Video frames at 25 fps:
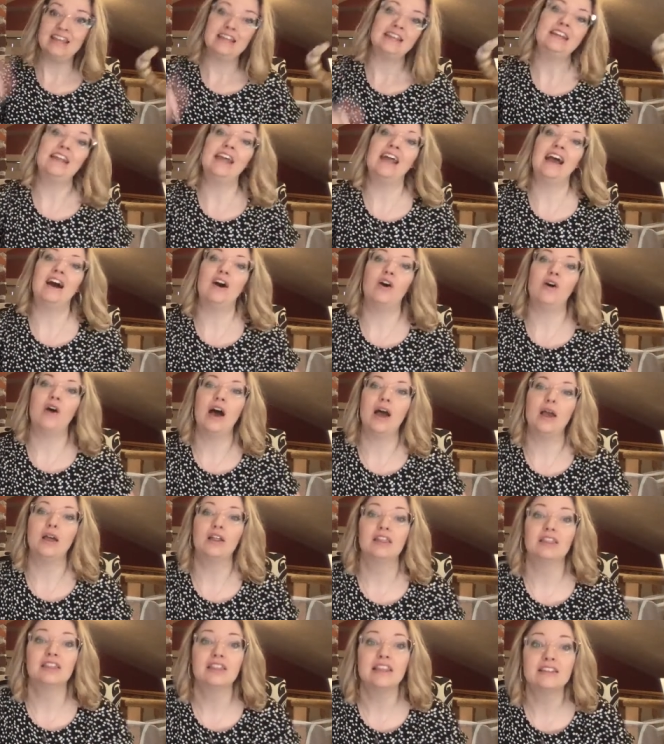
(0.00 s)
Now,
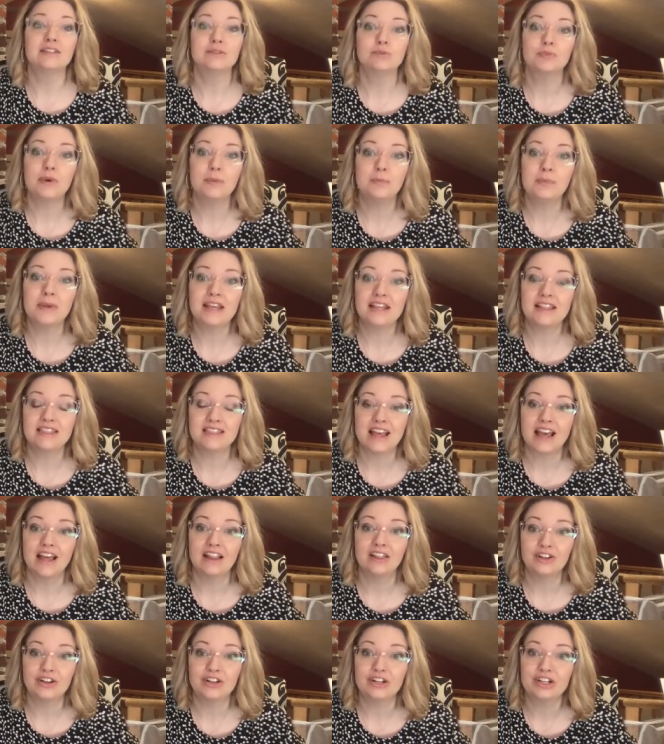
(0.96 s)
I, let's repeat
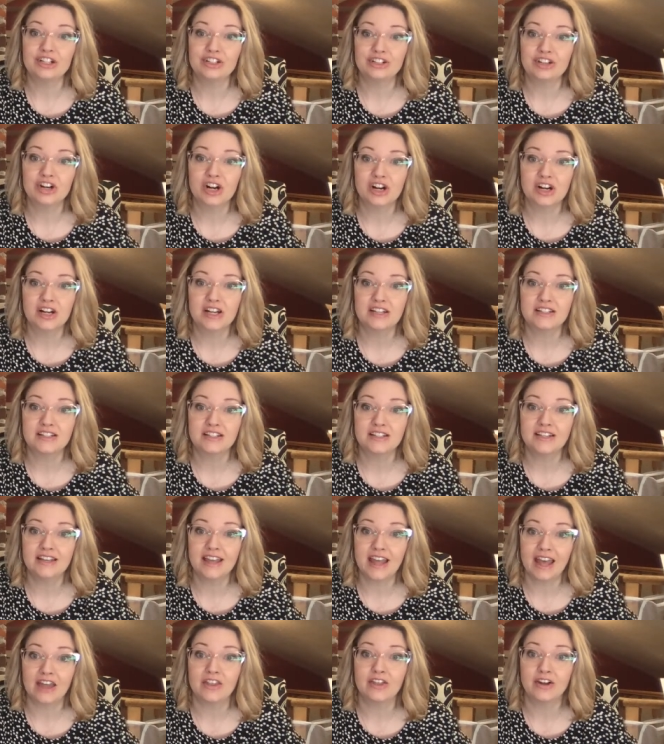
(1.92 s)
that learning target
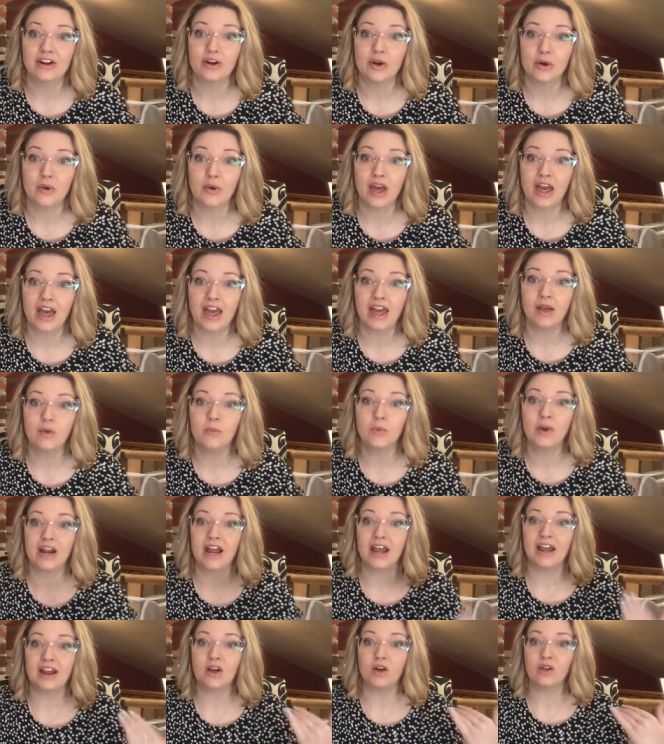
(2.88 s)
together, okay?
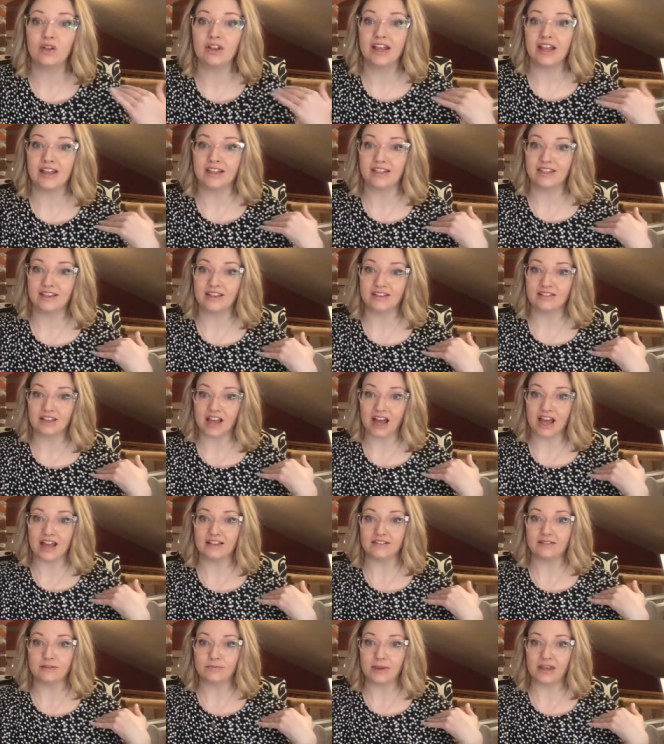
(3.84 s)
When I go like this,
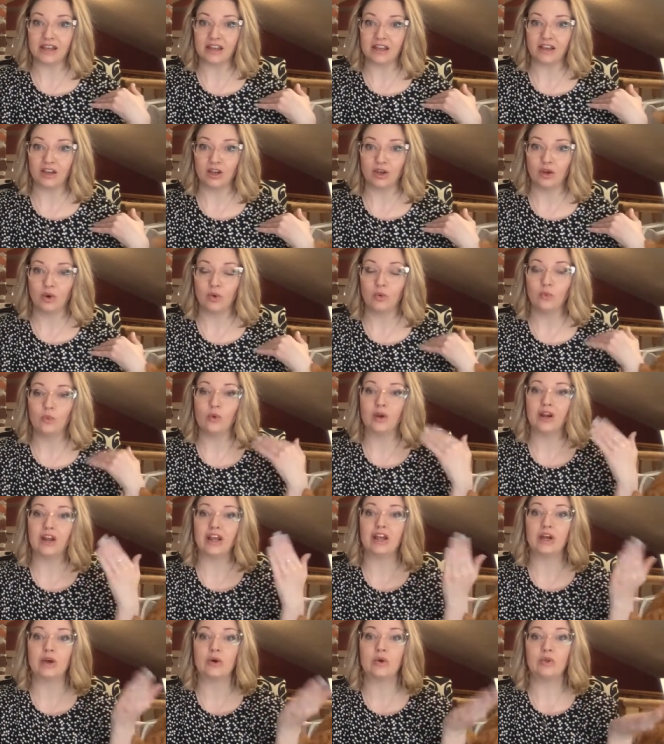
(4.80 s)
I speak.
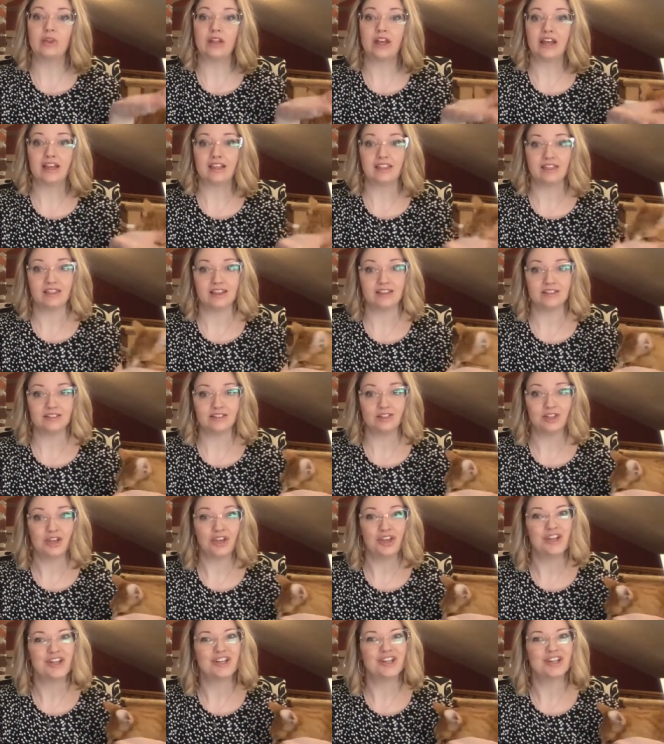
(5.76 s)
When I go like this,
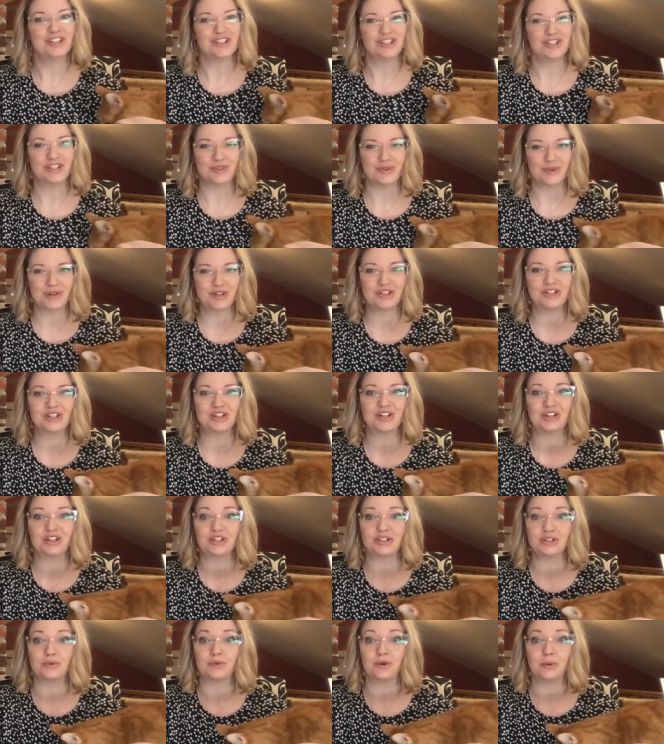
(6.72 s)
it's your
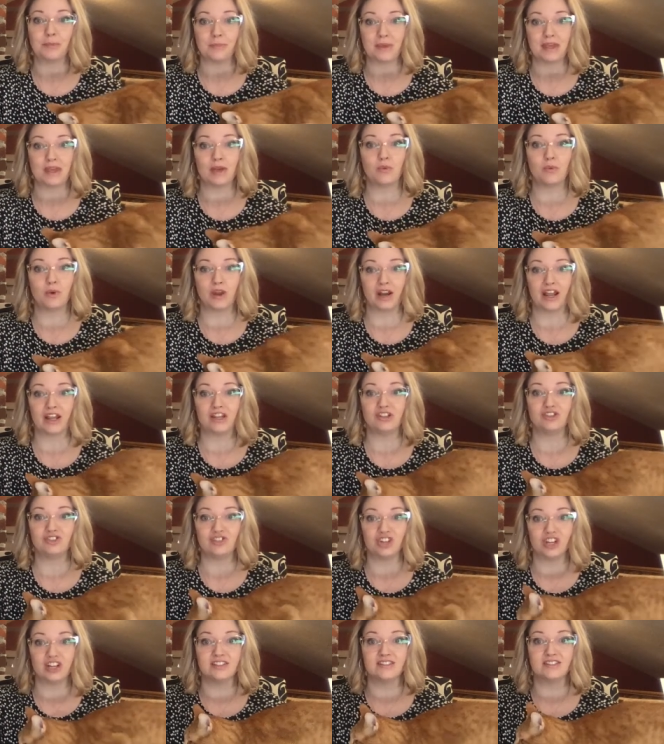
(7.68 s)
turn to repeat what I
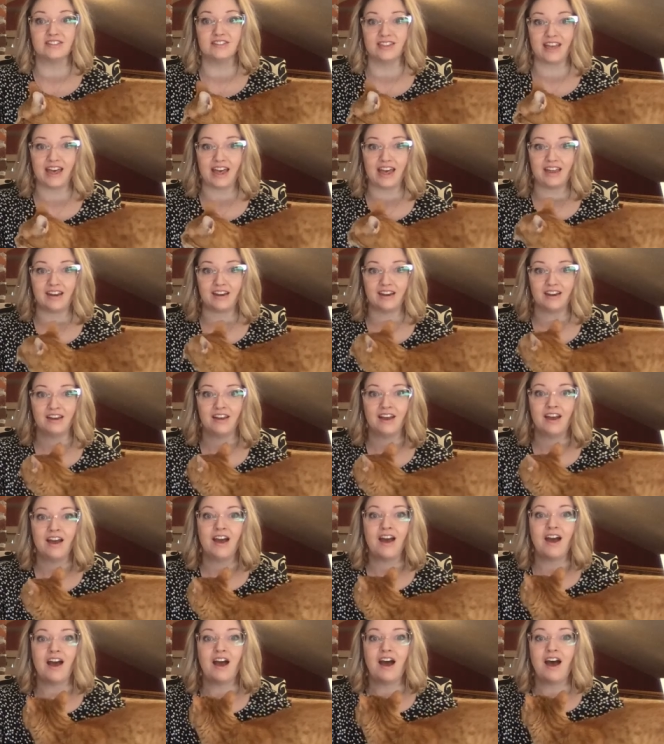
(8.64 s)
just said.
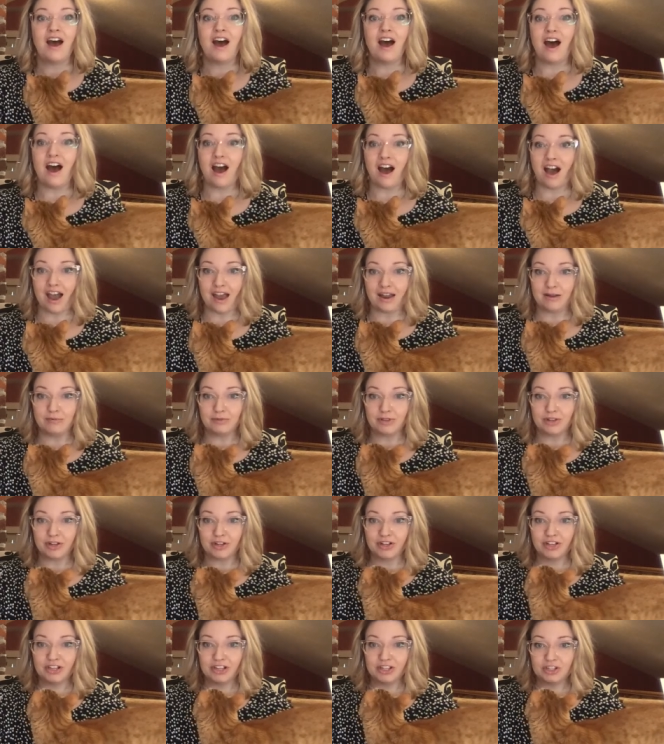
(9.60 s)
I'm
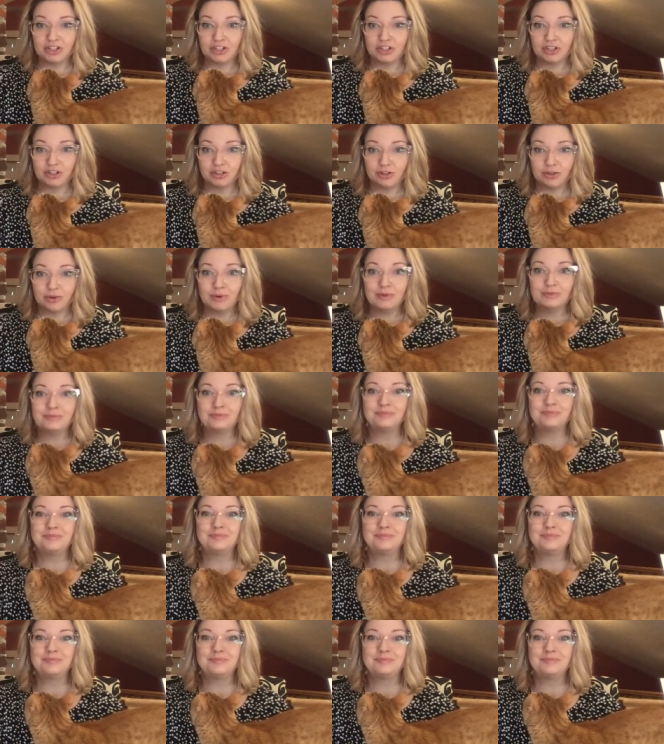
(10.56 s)
learning to